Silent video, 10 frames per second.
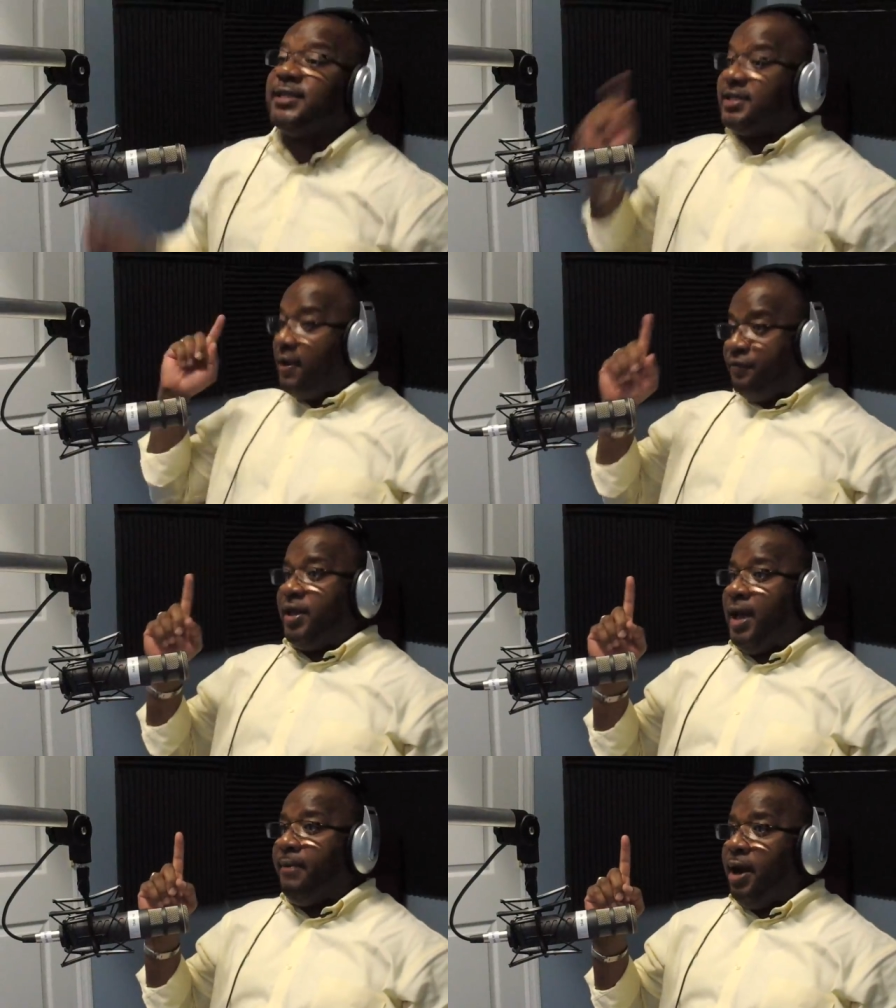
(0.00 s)
As if you
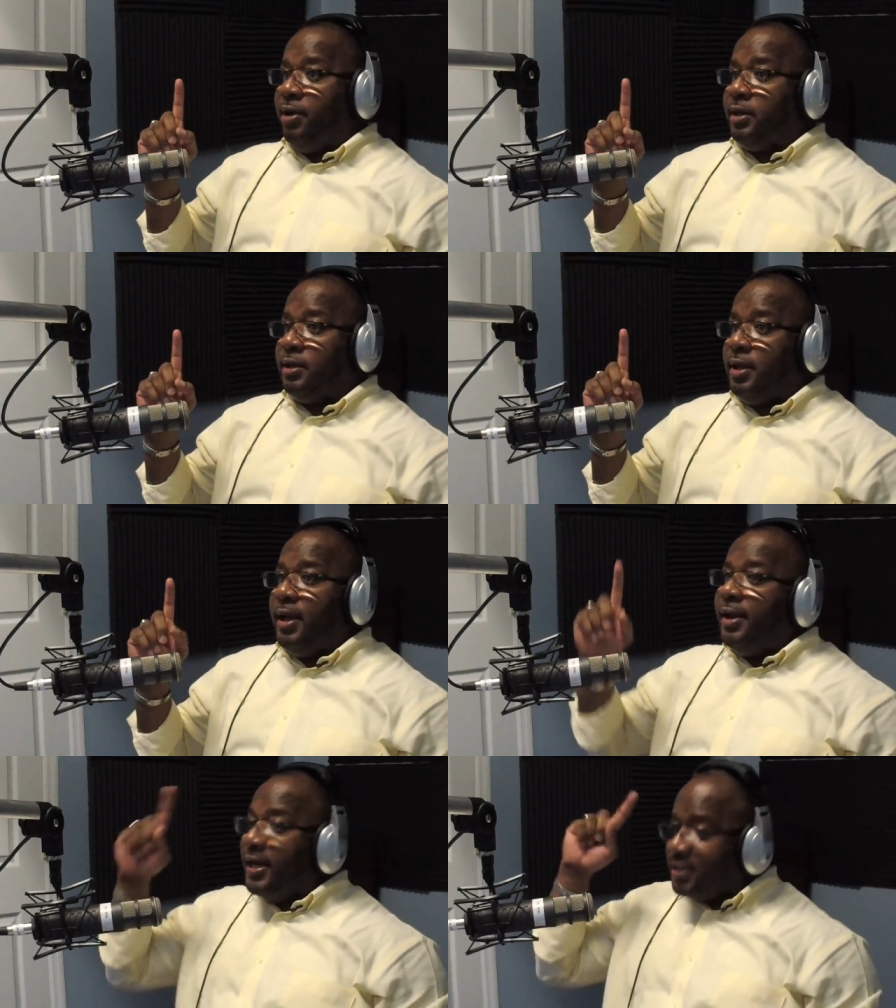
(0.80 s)
get married.
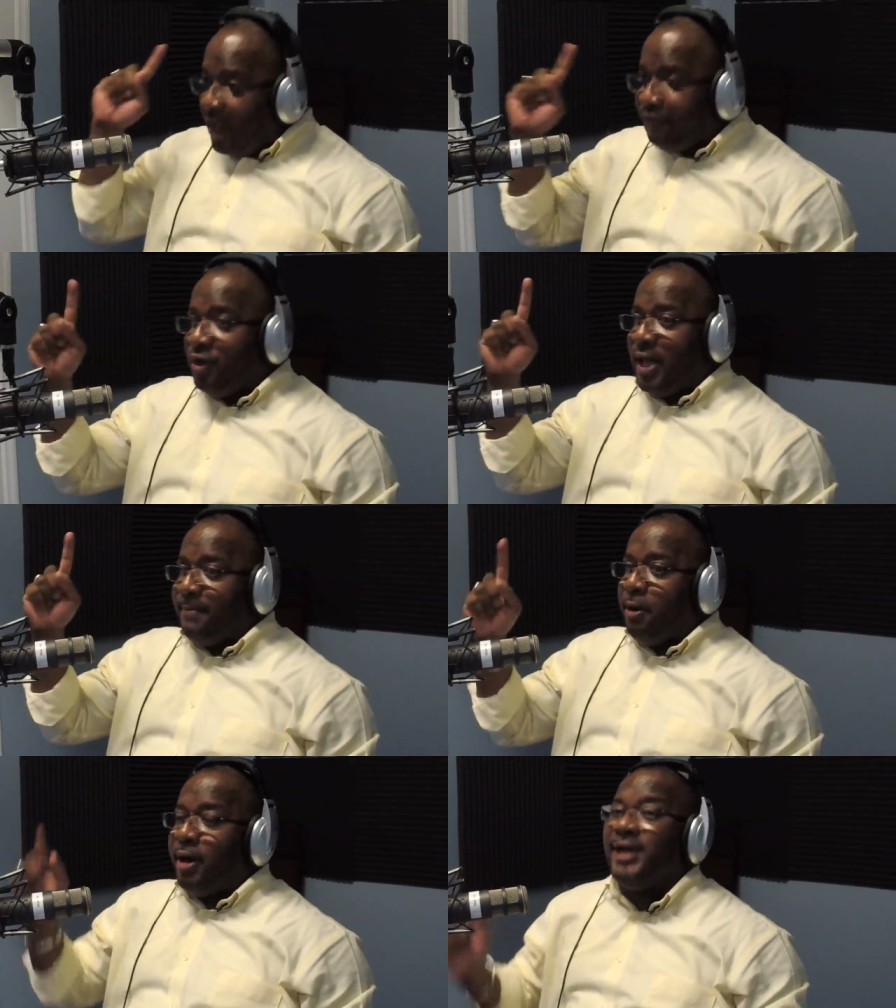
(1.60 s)
That's if you
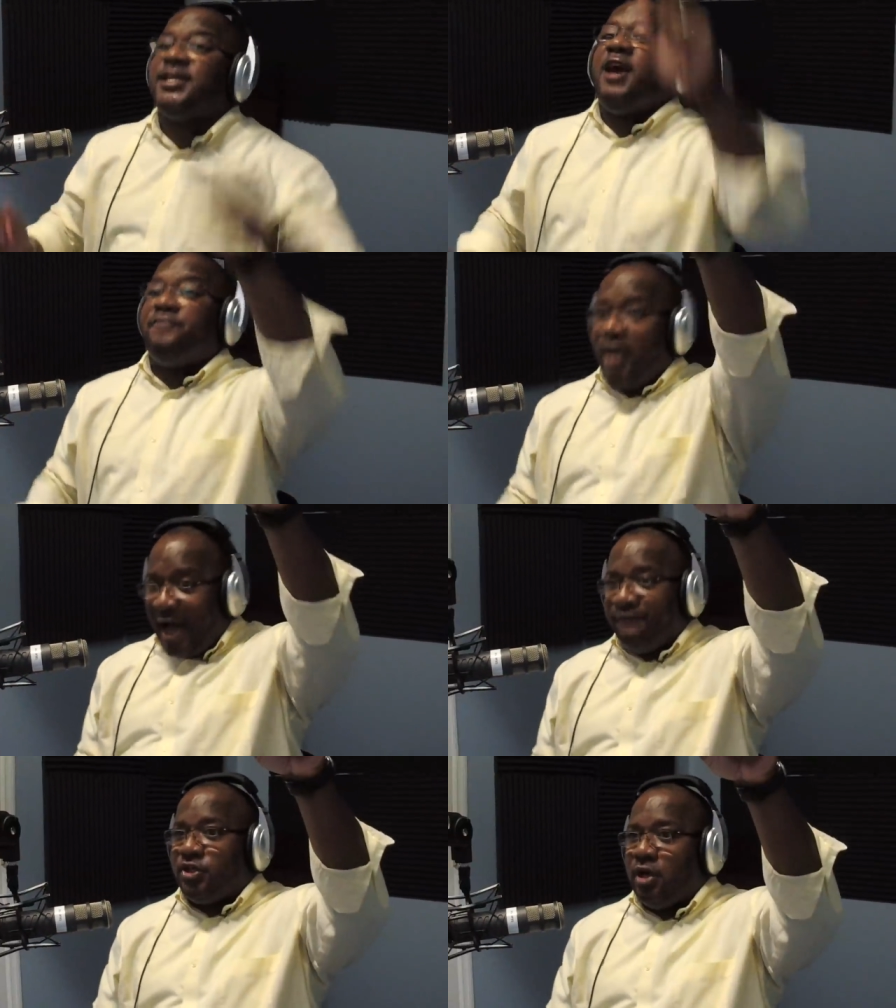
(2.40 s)
get married. That's if you
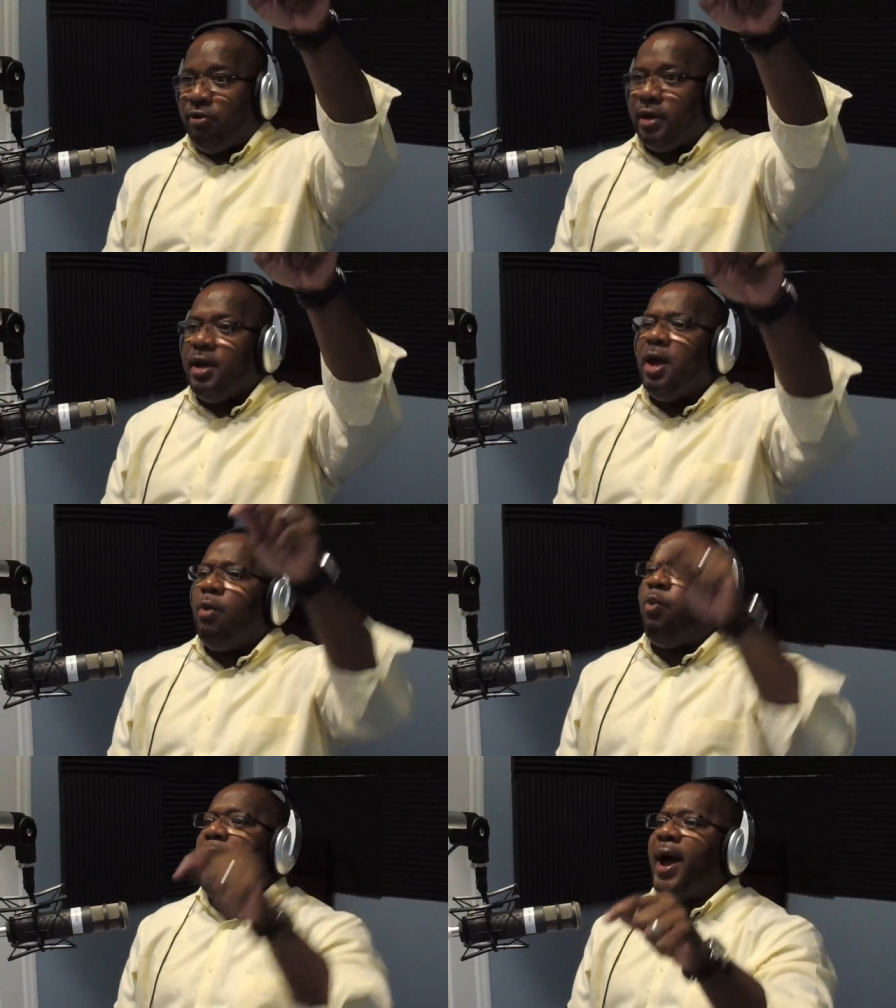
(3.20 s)
have children.
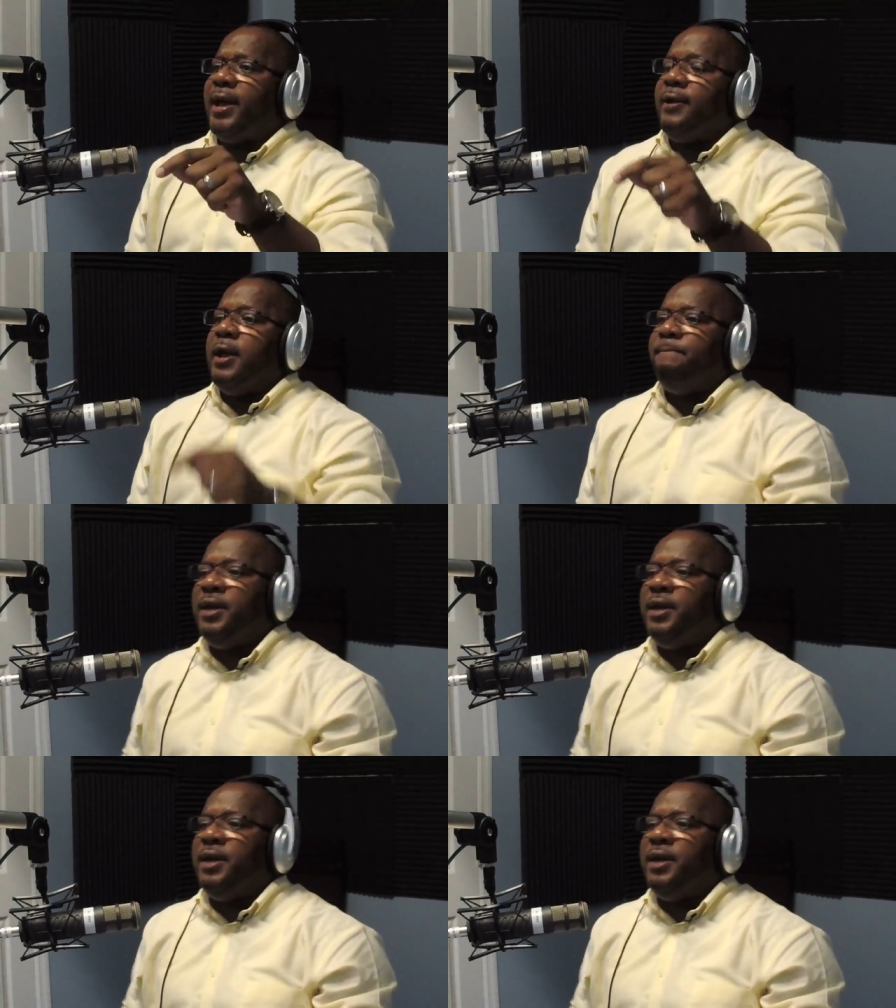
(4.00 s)
Why?